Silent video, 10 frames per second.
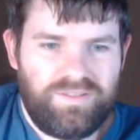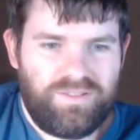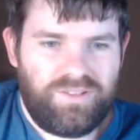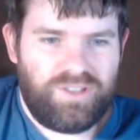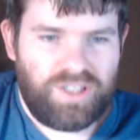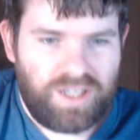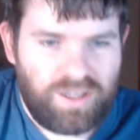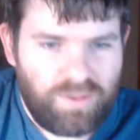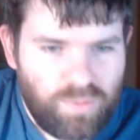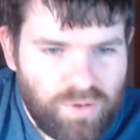
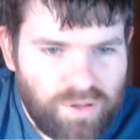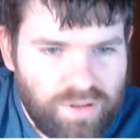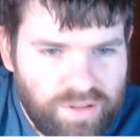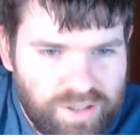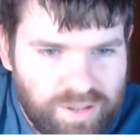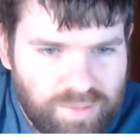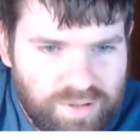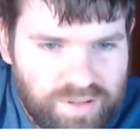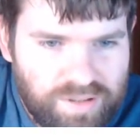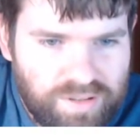SHA-1
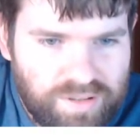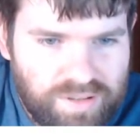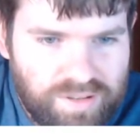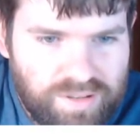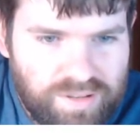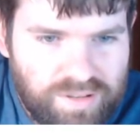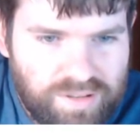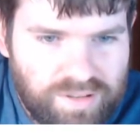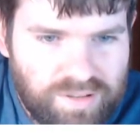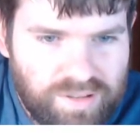AB.
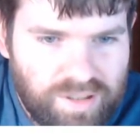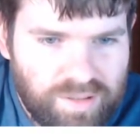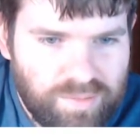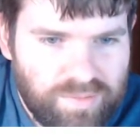Yeah.